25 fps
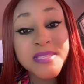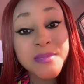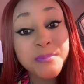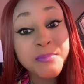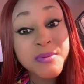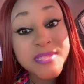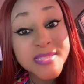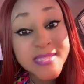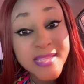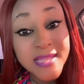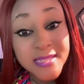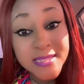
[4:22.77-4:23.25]

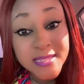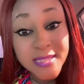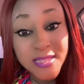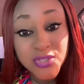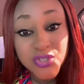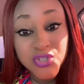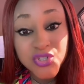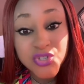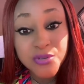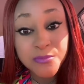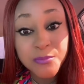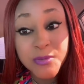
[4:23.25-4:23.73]

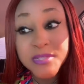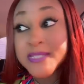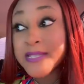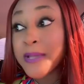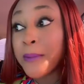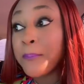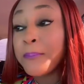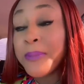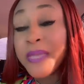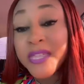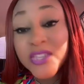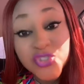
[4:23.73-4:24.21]
percentage, but it's
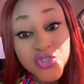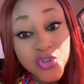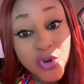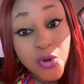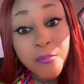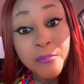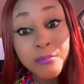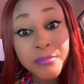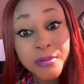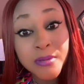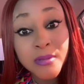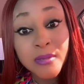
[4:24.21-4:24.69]
a big
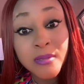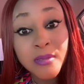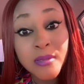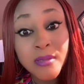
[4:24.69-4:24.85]
jump.